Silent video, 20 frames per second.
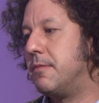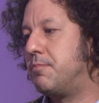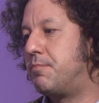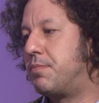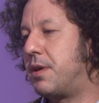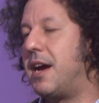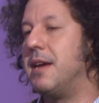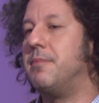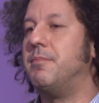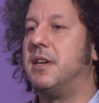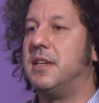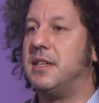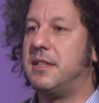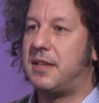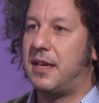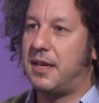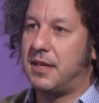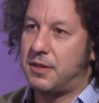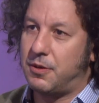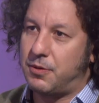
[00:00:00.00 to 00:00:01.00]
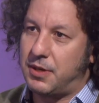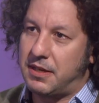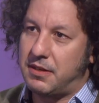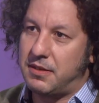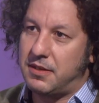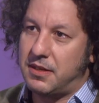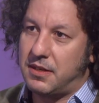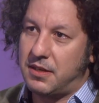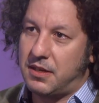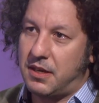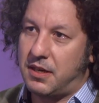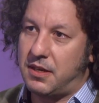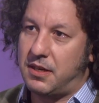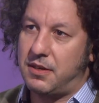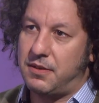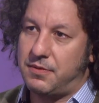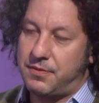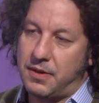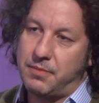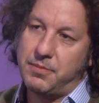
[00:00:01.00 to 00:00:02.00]
primary takeaway
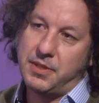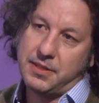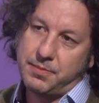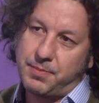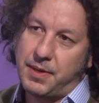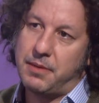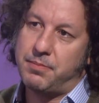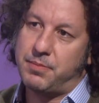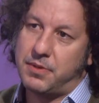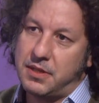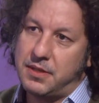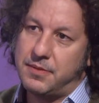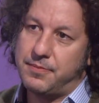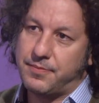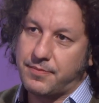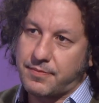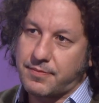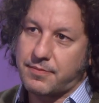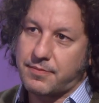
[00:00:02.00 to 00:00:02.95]
from this paper.